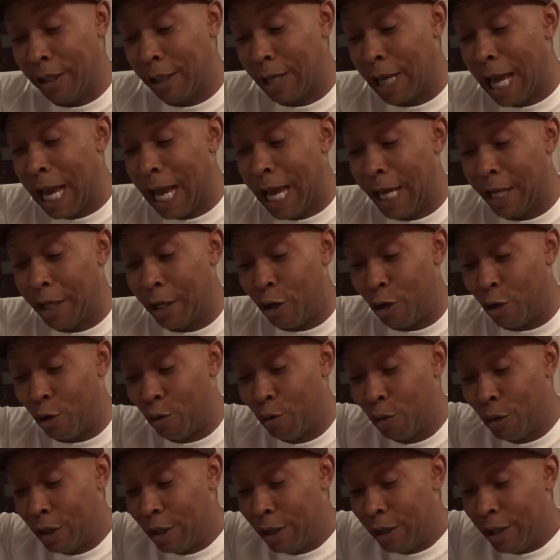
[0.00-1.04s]

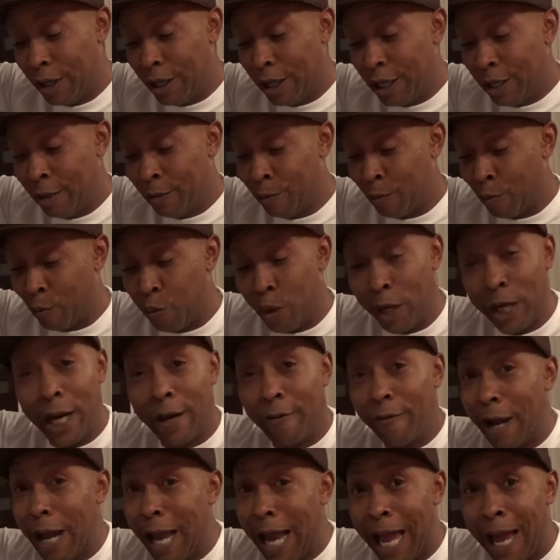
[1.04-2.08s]
lotto,
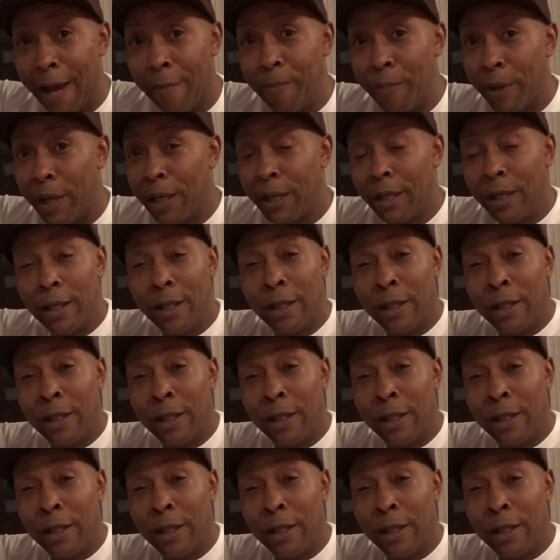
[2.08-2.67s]
whatever happened.